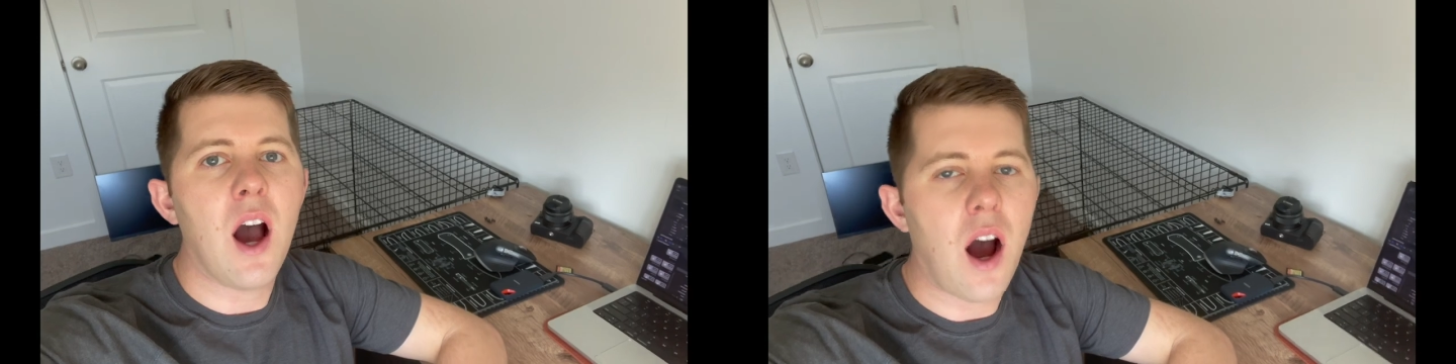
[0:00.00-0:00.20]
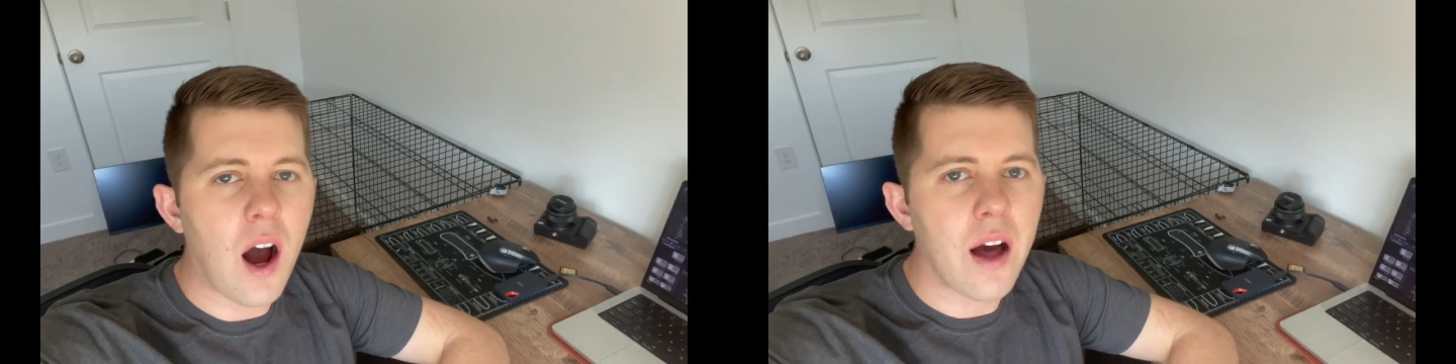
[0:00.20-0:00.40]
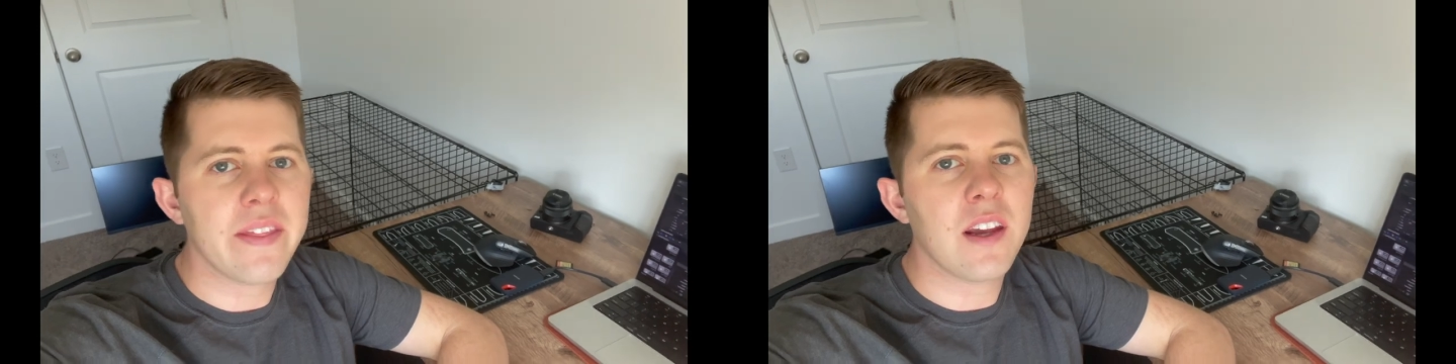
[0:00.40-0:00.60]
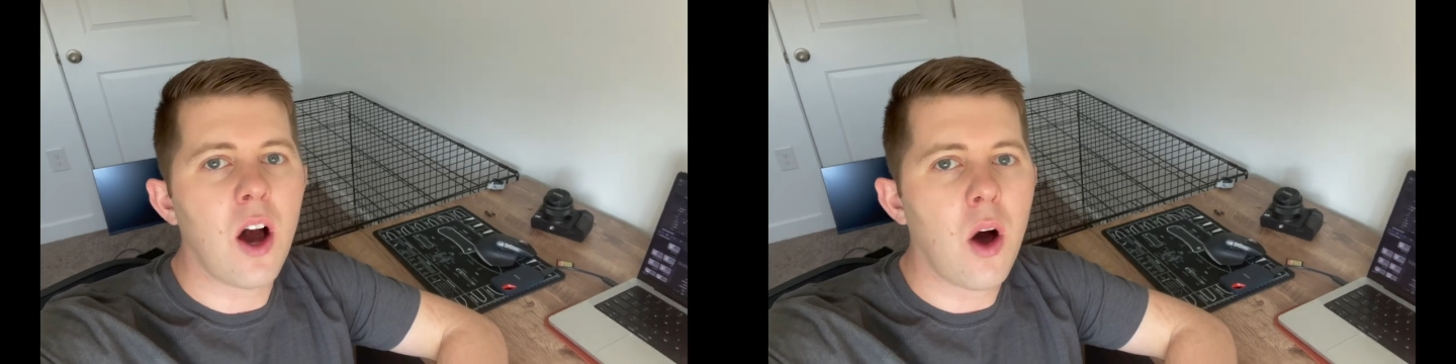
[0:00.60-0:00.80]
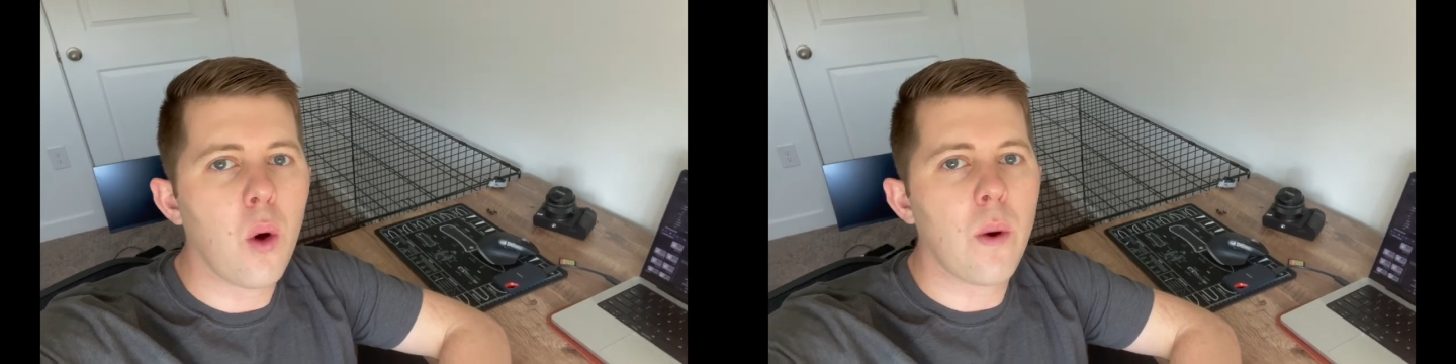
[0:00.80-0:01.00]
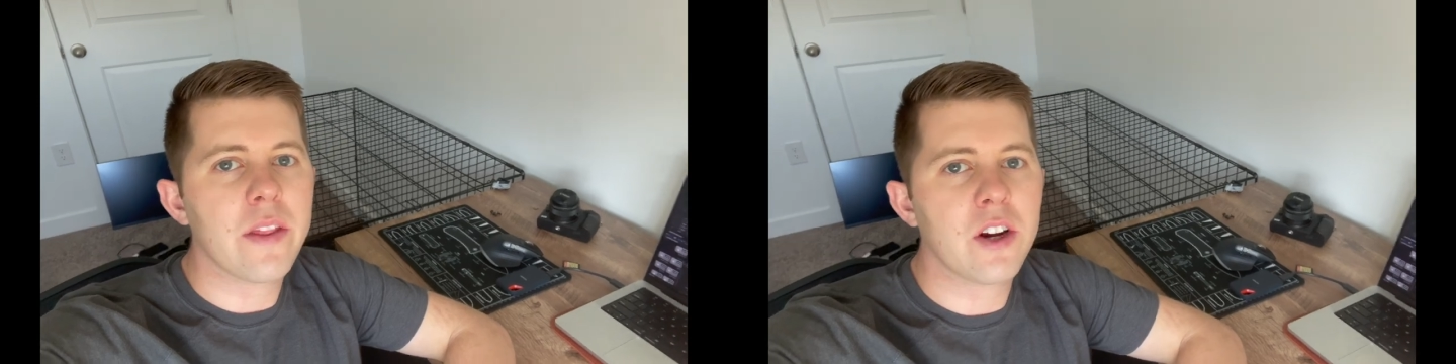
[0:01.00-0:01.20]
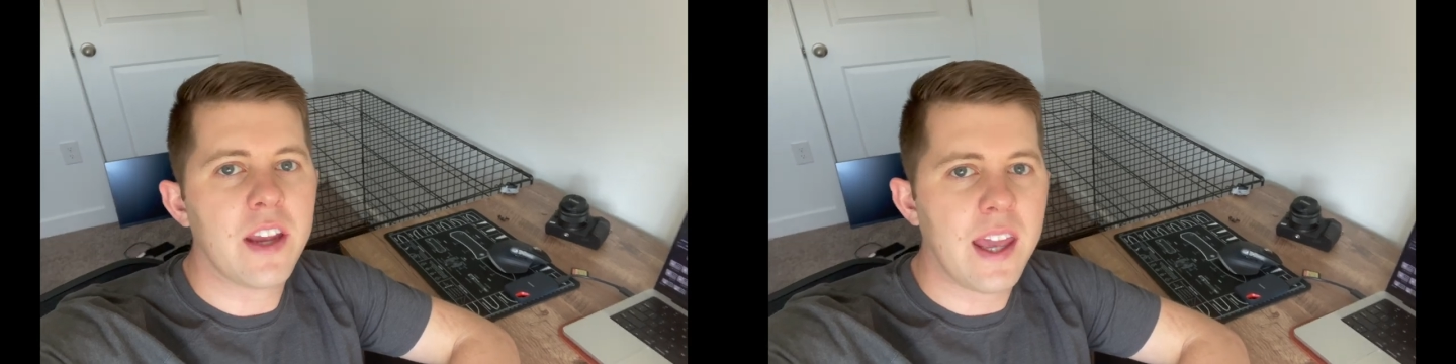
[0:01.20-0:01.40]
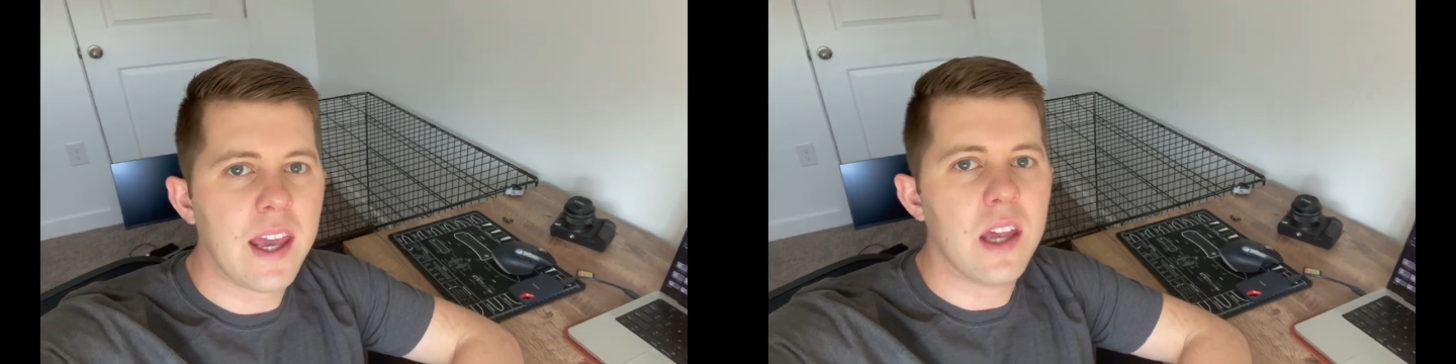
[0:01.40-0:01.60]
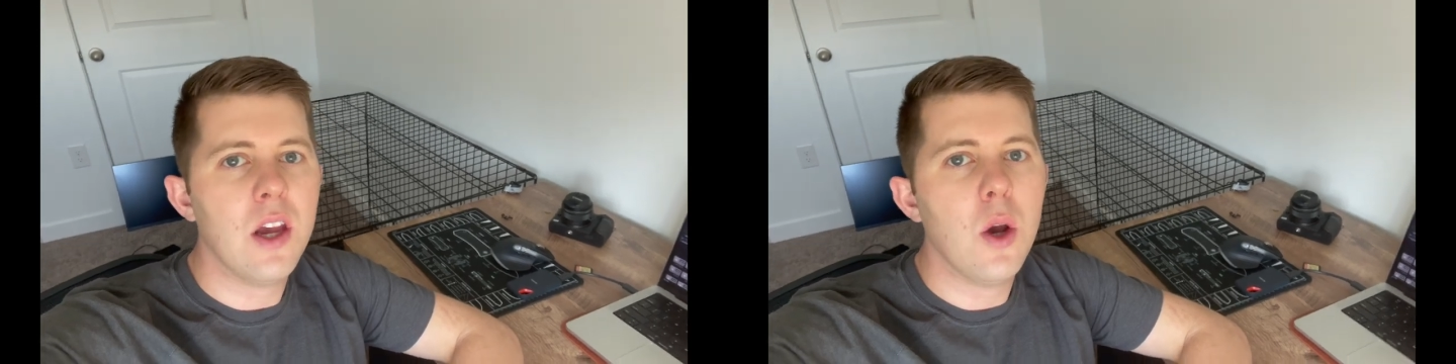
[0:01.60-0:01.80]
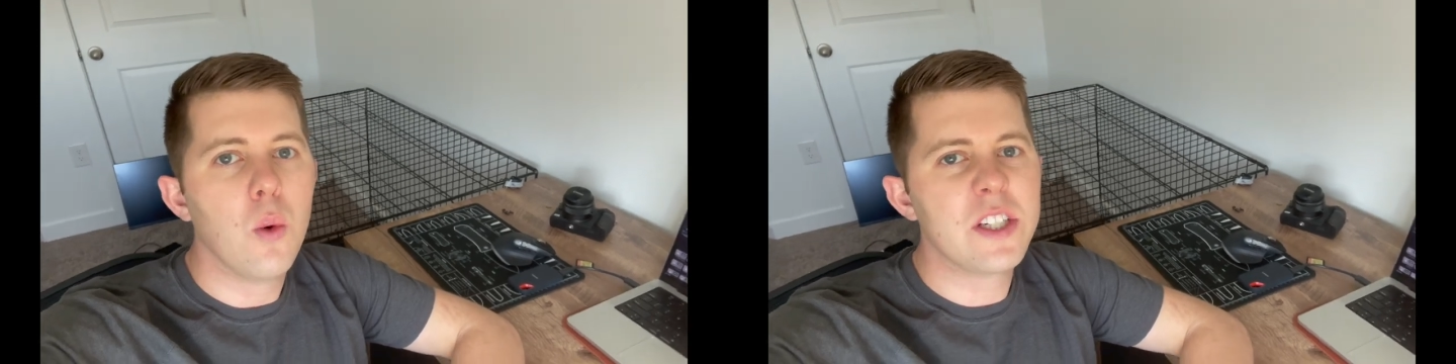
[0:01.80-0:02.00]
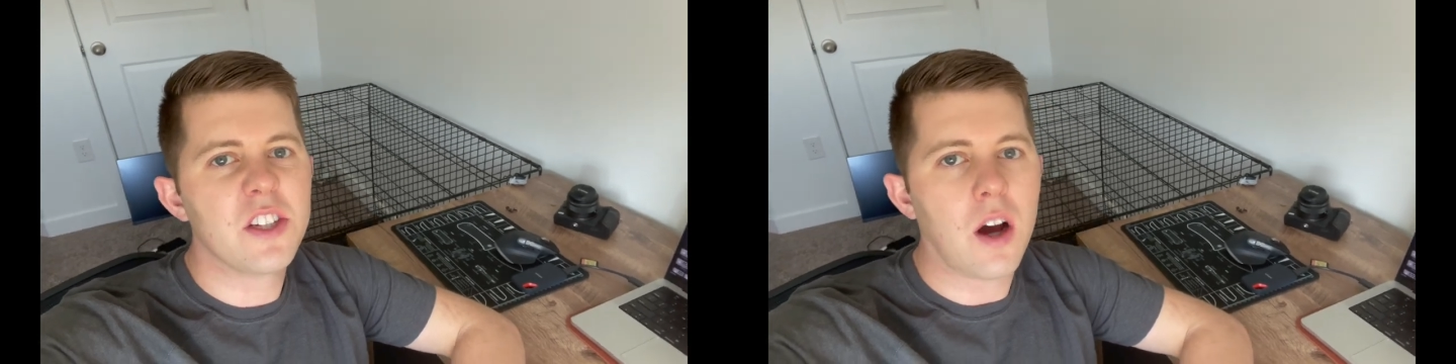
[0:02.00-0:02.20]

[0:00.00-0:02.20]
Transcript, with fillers: on the all-weather kit, which is